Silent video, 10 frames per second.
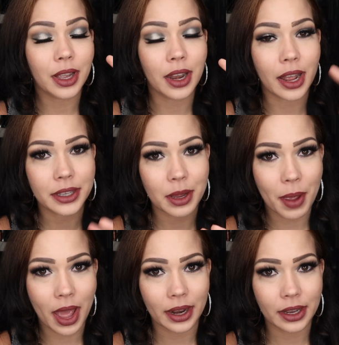Latte
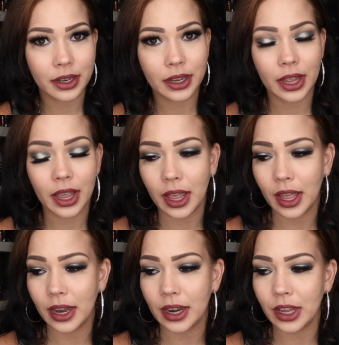Palette,
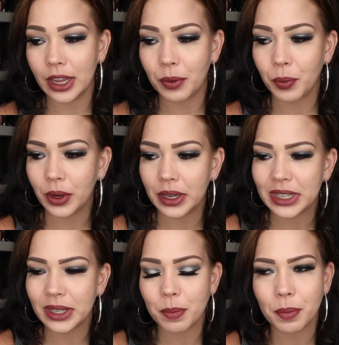and it
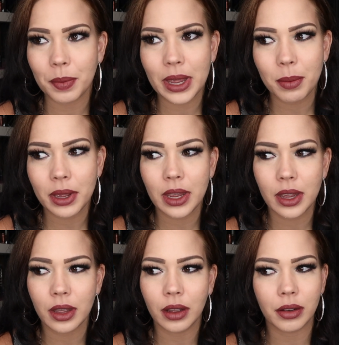released
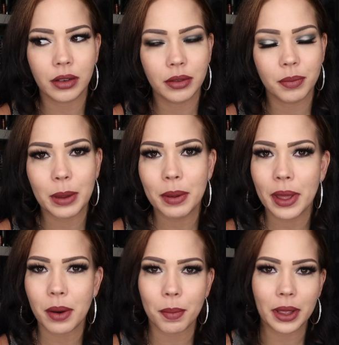maybe
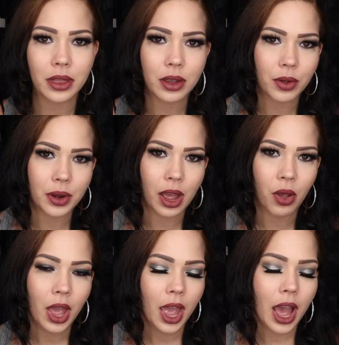about a month ago now.